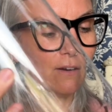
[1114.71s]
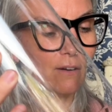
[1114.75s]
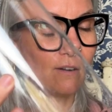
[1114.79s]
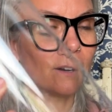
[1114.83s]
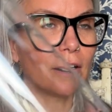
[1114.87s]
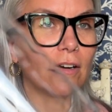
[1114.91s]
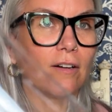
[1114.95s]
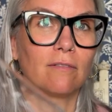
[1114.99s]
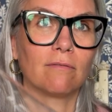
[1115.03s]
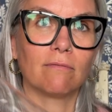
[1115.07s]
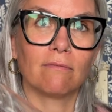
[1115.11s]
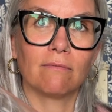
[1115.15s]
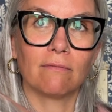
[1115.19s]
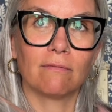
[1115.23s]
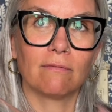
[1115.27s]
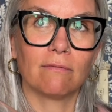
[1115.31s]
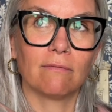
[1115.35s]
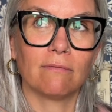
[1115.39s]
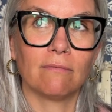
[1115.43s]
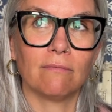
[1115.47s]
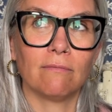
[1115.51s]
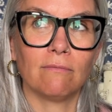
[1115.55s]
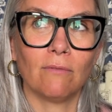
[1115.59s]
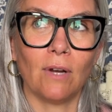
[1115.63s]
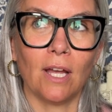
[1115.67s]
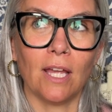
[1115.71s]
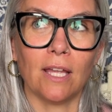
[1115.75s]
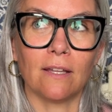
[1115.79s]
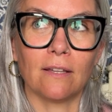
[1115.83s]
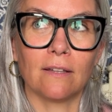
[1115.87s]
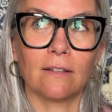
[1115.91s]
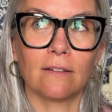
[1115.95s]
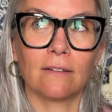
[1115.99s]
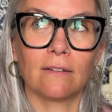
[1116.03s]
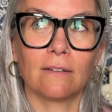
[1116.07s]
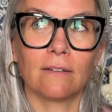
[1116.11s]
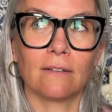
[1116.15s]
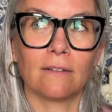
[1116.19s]
Or wait,
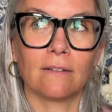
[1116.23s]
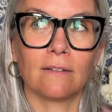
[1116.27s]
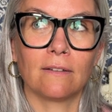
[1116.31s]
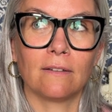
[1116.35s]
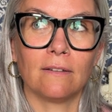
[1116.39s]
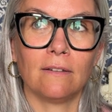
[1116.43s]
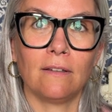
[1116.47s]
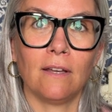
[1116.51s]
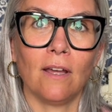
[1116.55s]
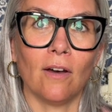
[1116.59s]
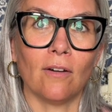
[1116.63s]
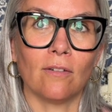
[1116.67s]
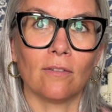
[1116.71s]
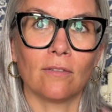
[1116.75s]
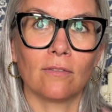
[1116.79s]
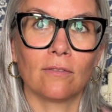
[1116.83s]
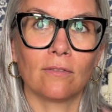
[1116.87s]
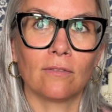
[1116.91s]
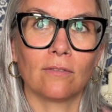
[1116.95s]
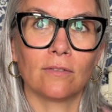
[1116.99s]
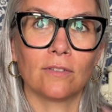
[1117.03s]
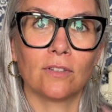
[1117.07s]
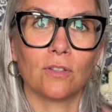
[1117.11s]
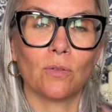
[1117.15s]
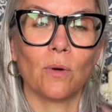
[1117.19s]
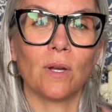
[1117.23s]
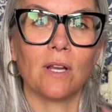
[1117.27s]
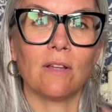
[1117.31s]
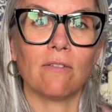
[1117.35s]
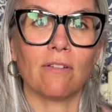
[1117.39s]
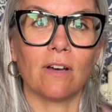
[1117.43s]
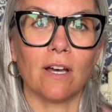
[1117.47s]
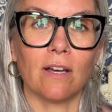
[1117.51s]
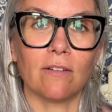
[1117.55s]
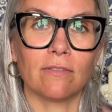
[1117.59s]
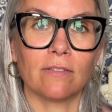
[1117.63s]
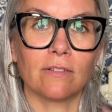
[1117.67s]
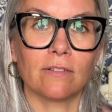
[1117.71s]
no, 26